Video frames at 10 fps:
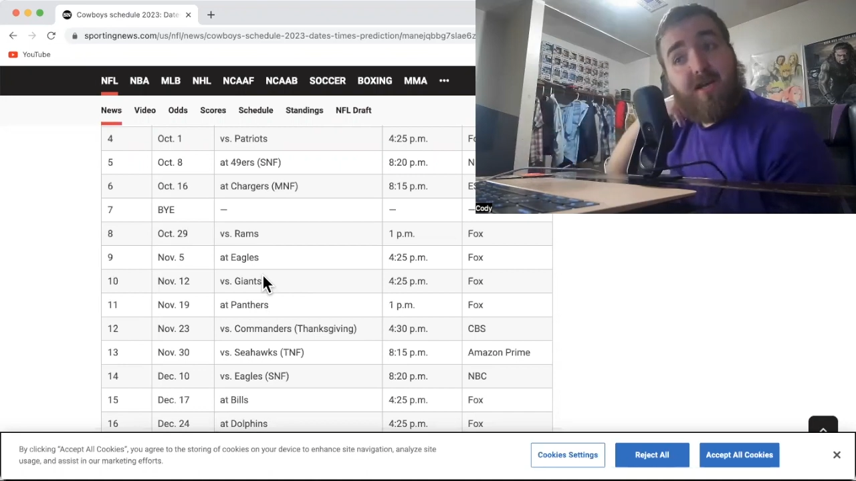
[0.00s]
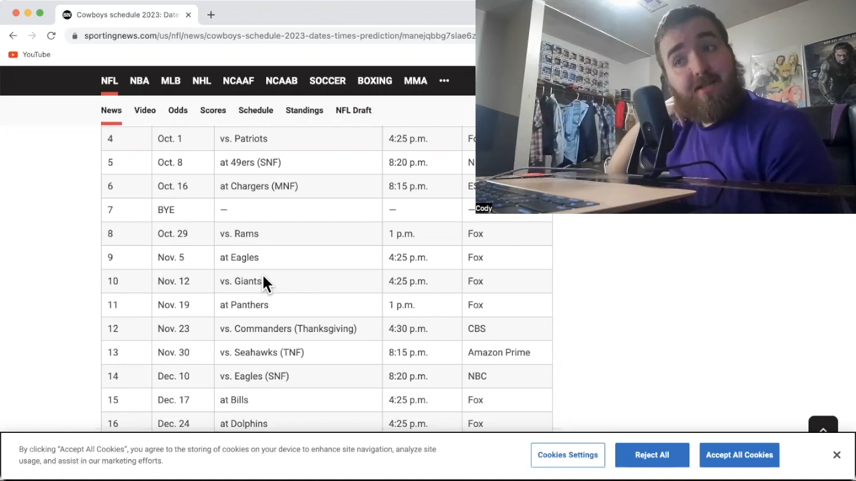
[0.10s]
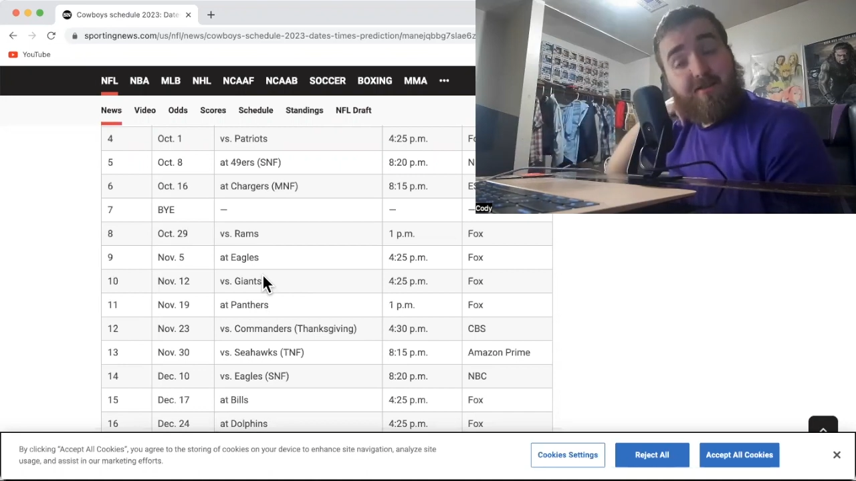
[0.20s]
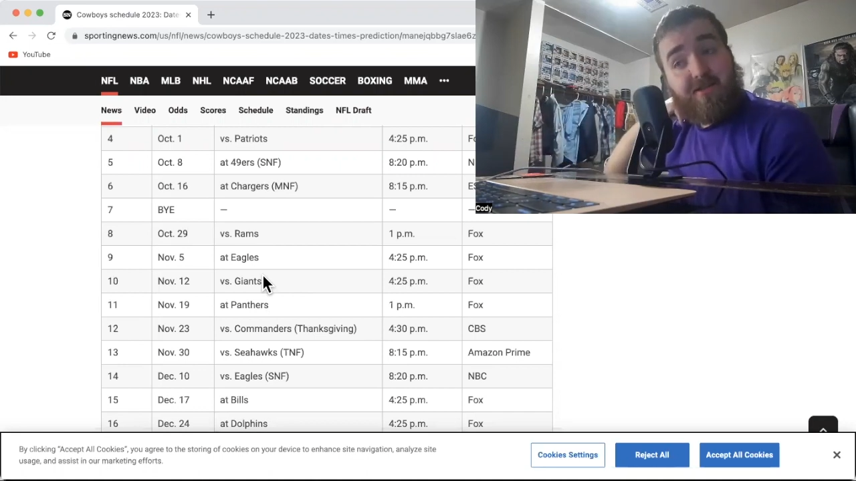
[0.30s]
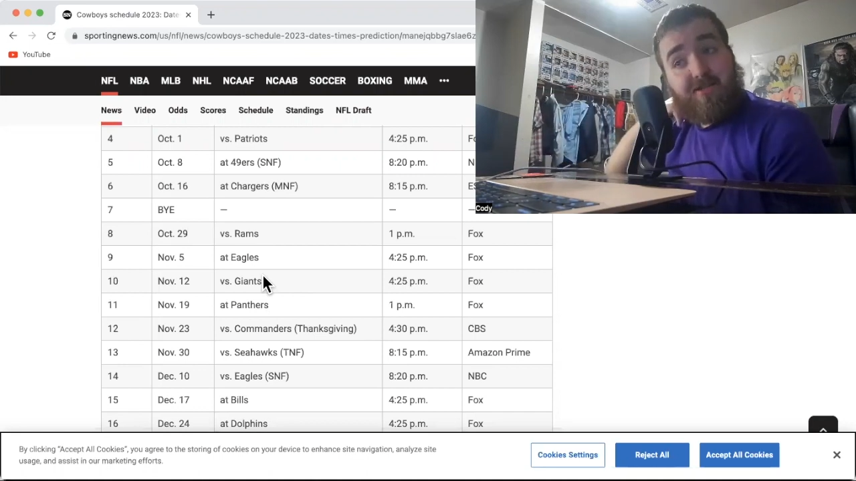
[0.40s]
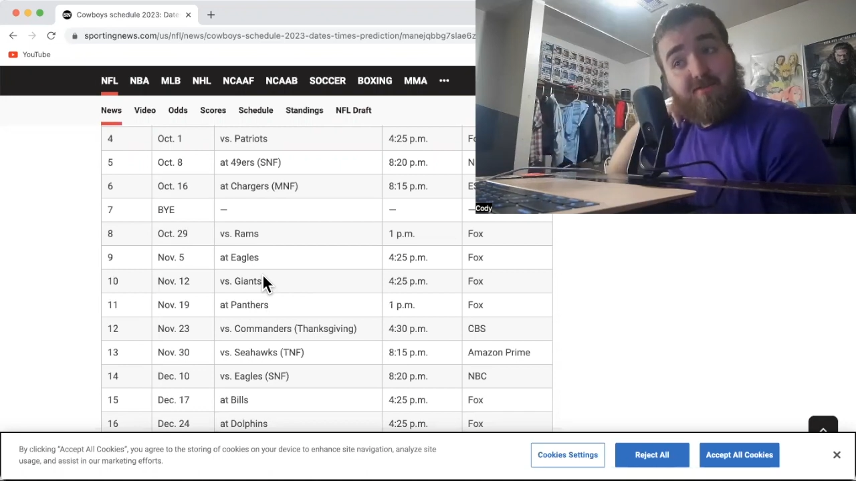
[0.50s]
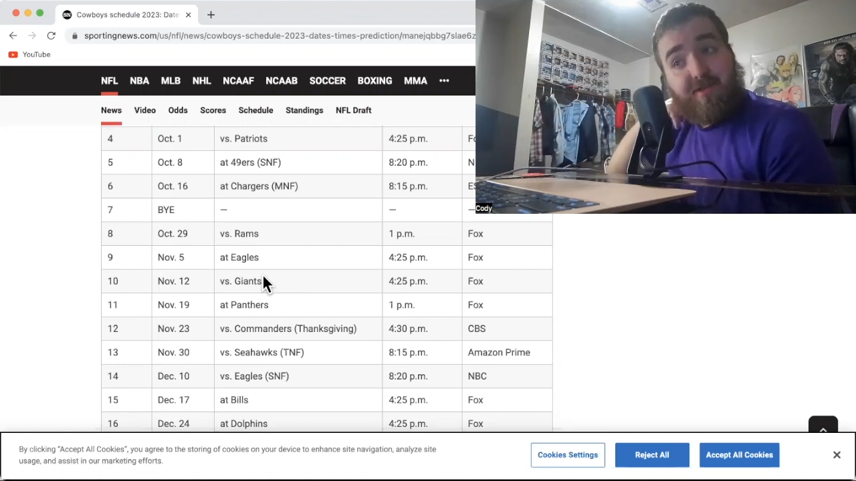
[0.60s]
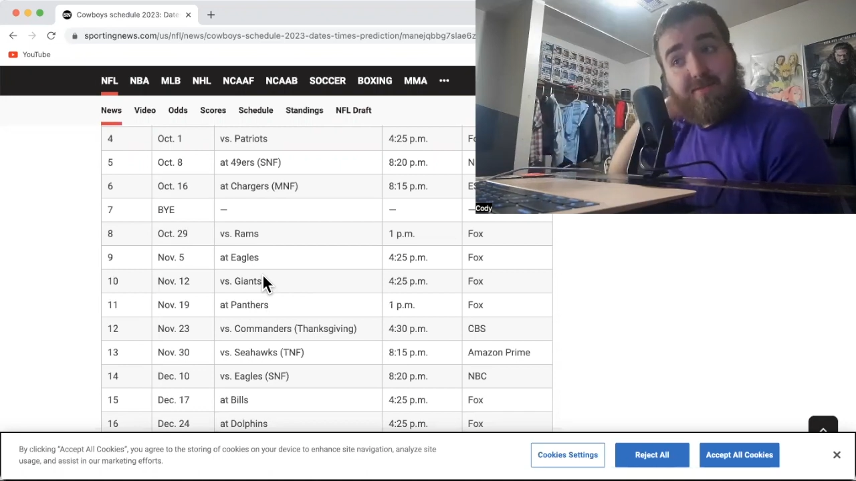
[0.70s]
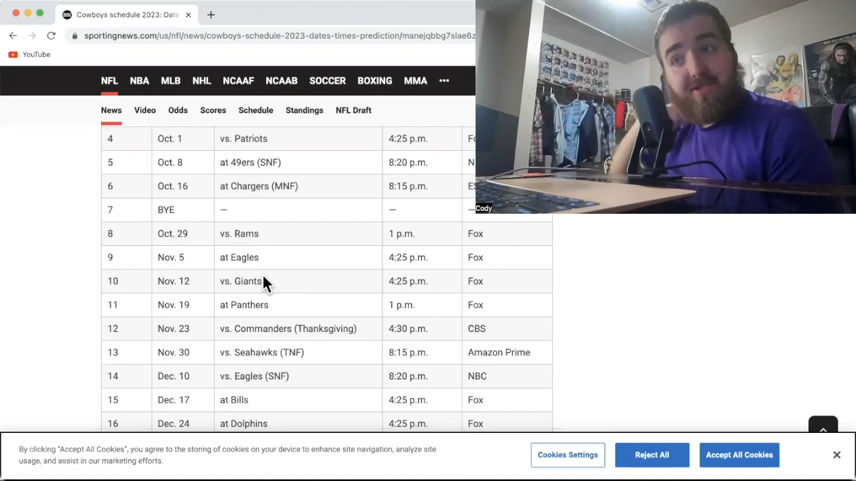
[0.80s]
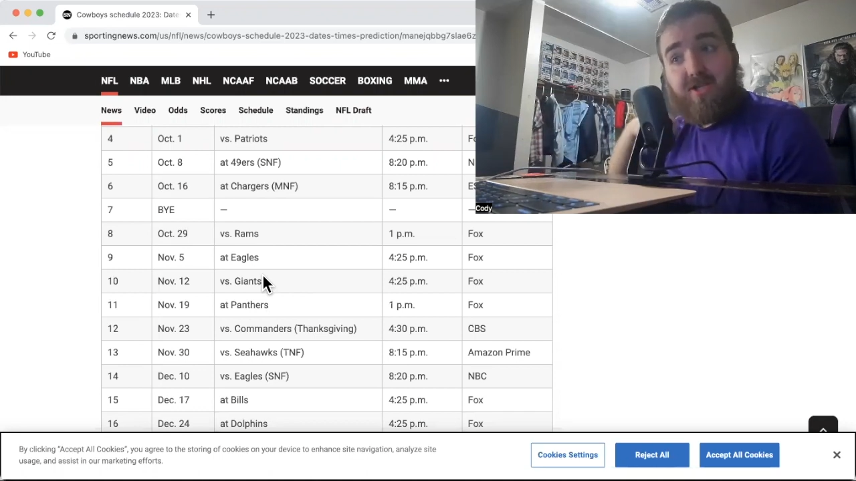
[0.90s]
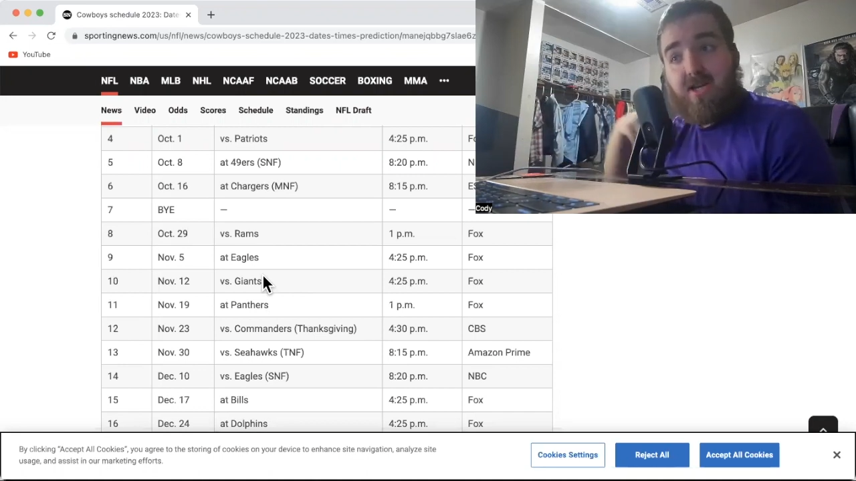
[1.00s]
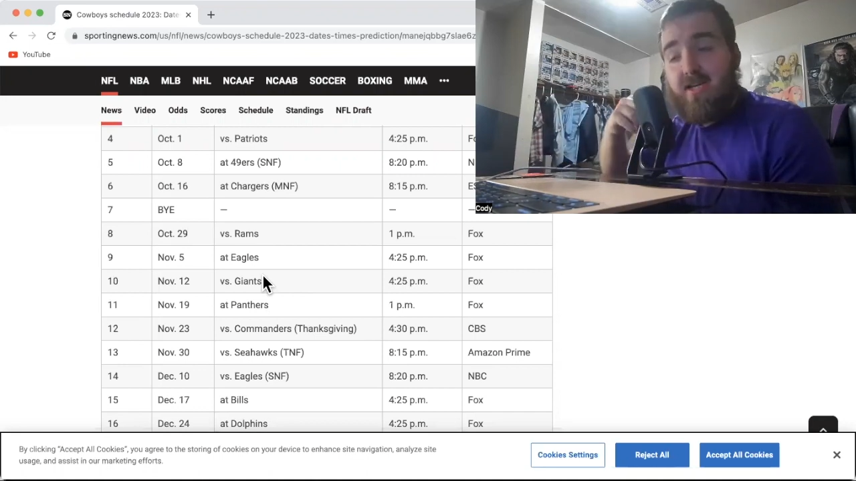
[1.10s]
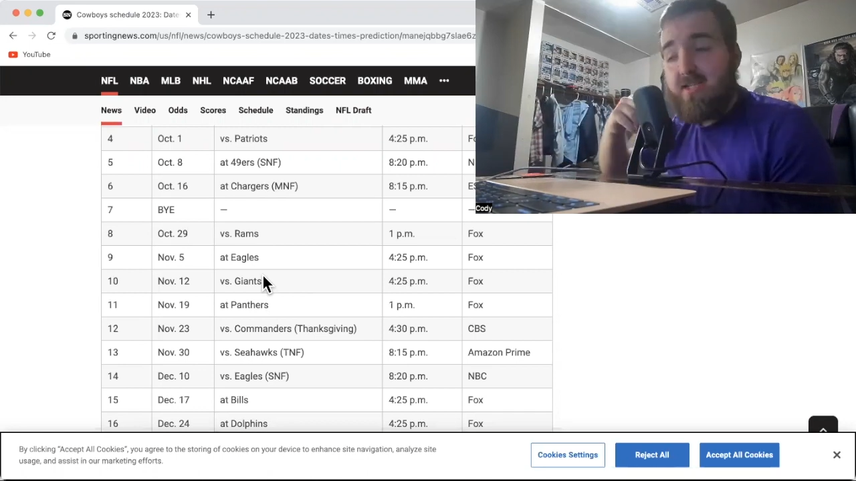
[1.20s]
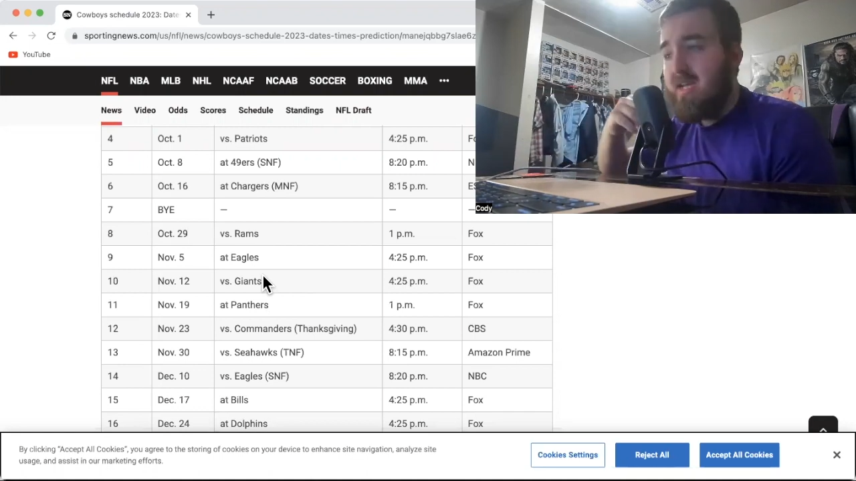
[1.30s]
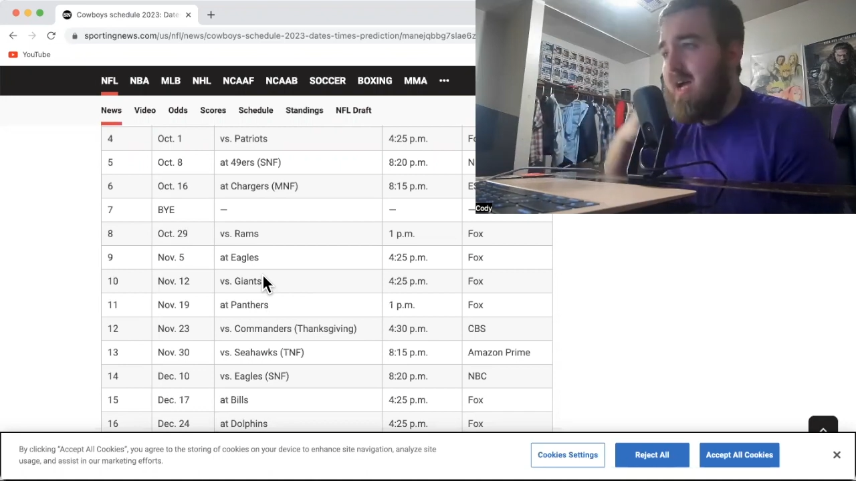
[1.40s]
They're going to sweep the
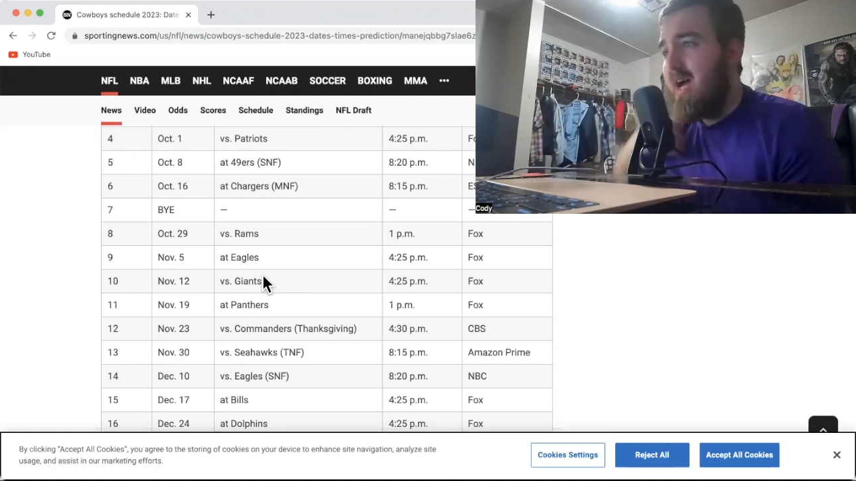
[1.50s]
Giants.